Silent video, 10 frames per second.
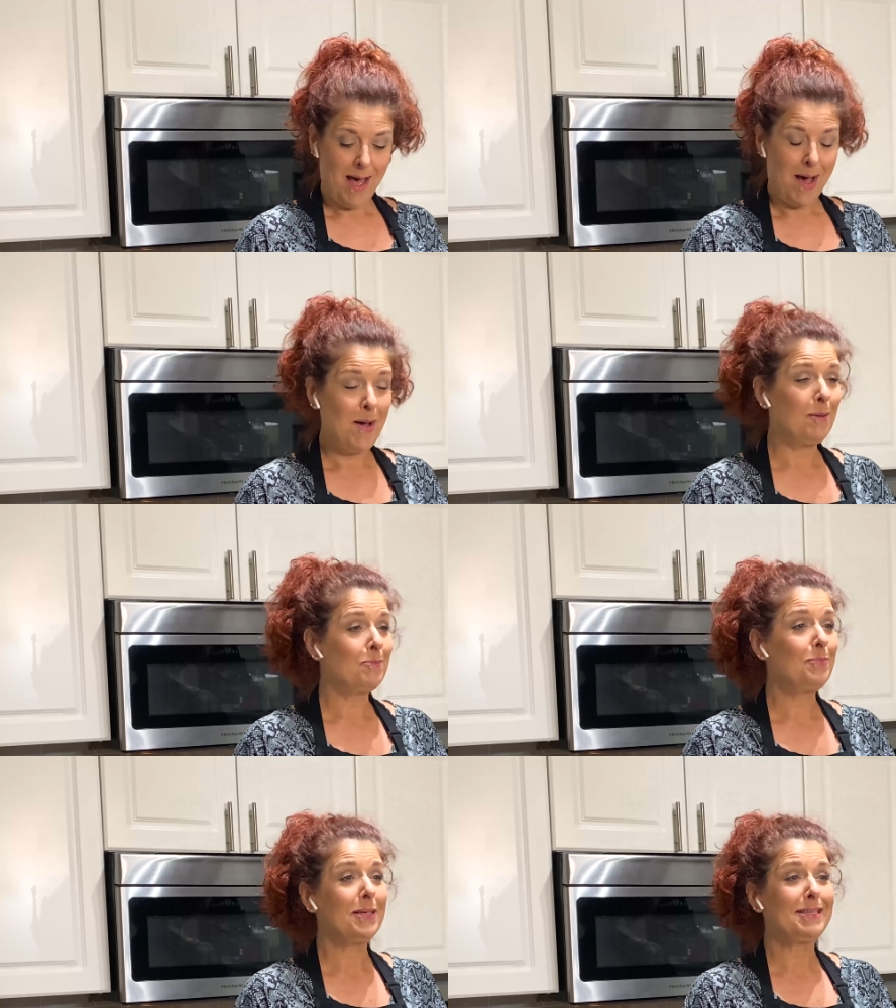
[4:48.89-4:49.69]

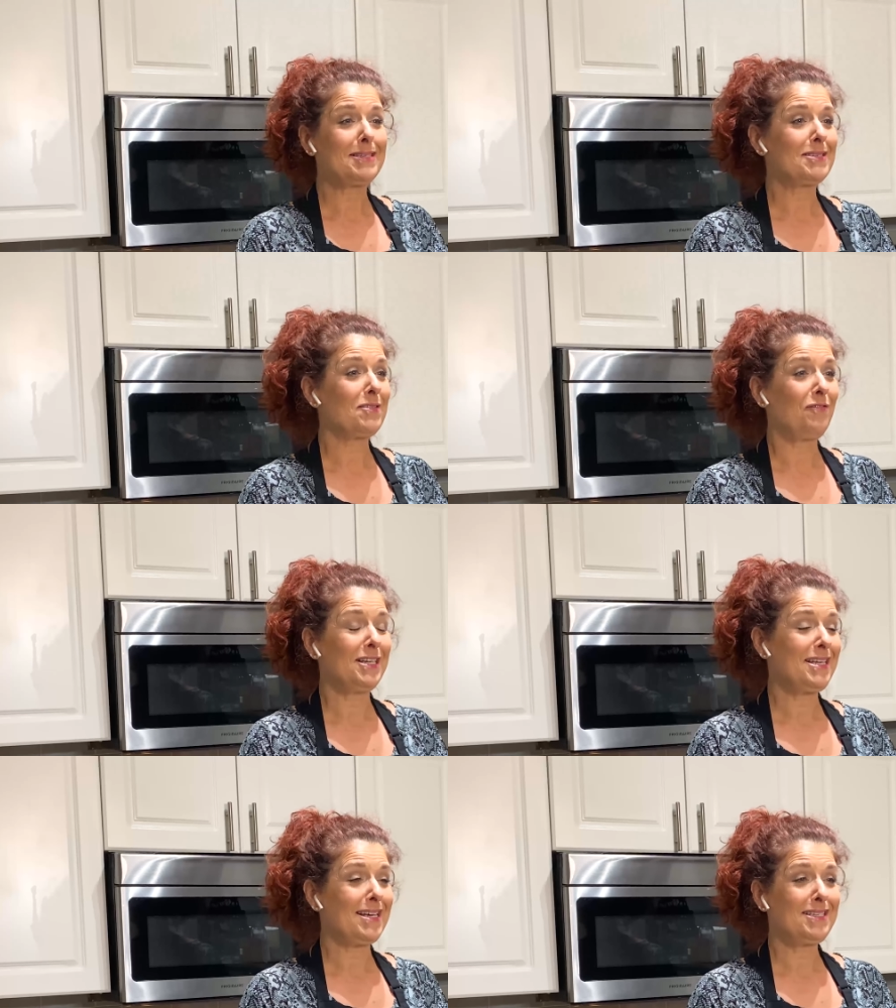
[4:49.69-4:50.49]
But this is a
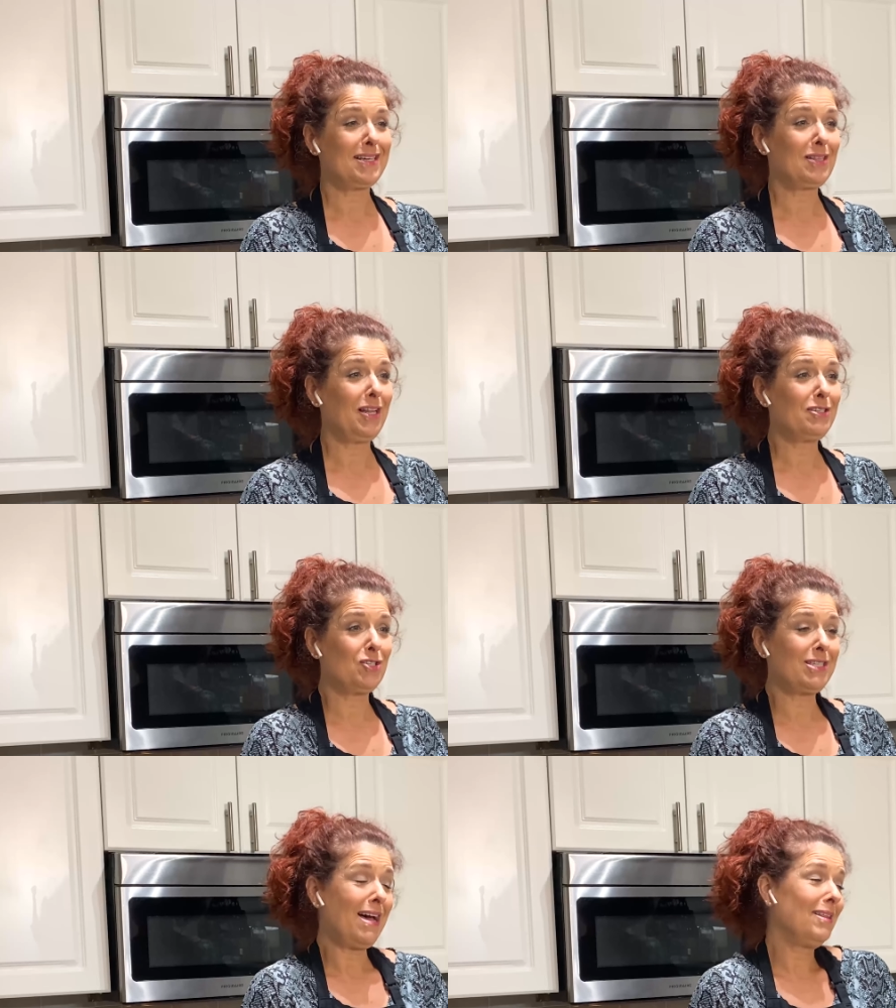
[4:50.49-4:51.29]
fantastic lunch
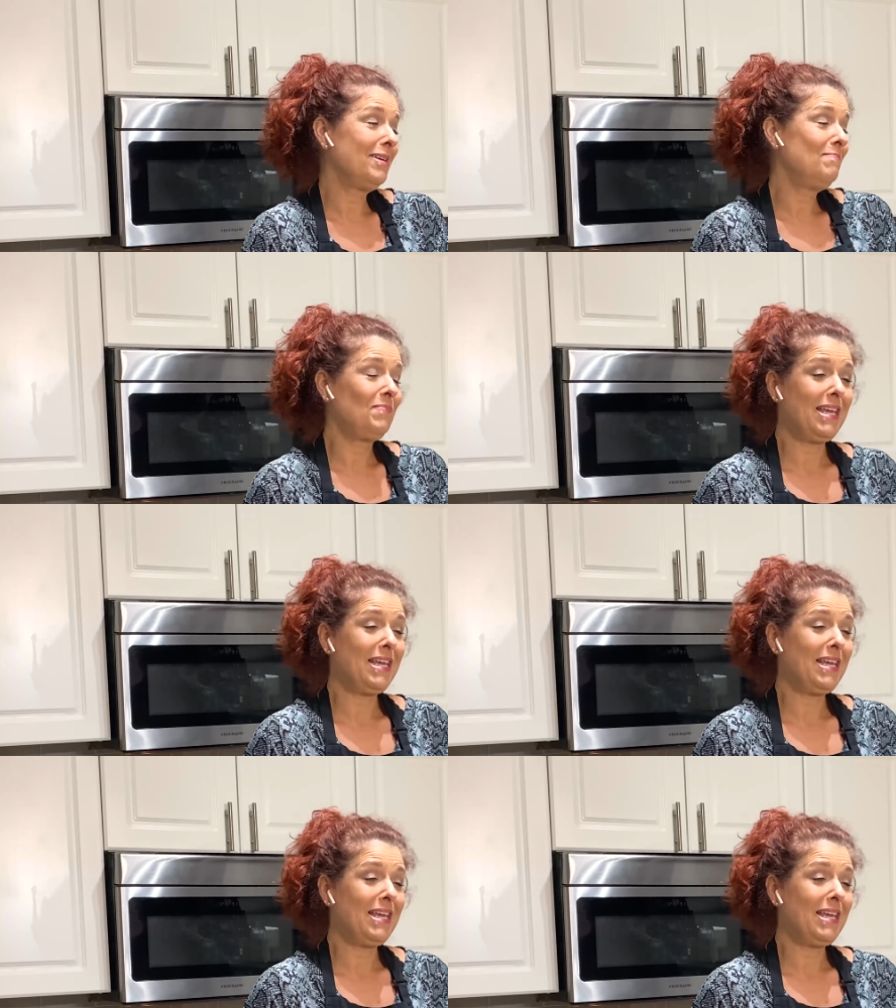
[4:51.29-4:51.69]
salad.